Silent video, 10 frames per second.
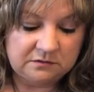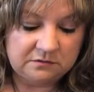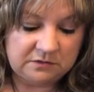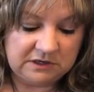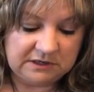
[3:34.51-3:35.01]

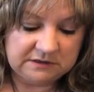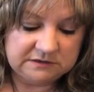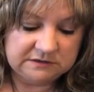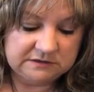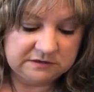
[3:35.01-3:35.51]
all right.
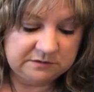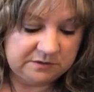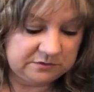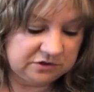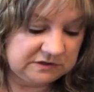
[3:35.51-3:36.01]
So we
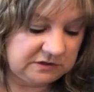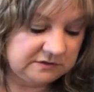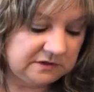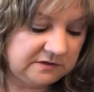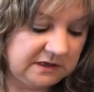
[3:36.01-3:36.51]
will just
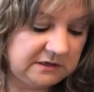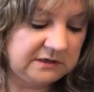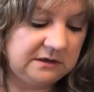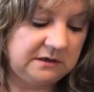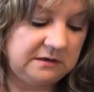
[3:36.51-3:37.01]
close all that
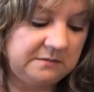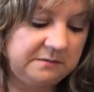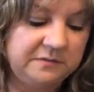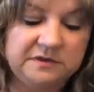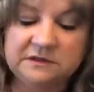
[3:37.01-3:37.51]
up,
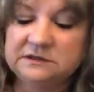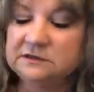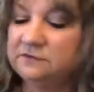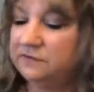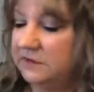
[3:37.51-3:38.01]
put the
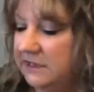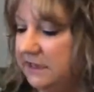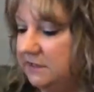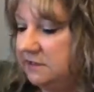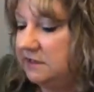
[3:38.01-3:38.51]
little
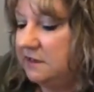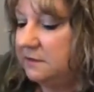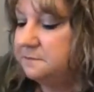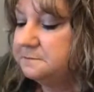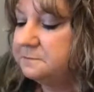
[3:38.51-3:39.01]
flag down,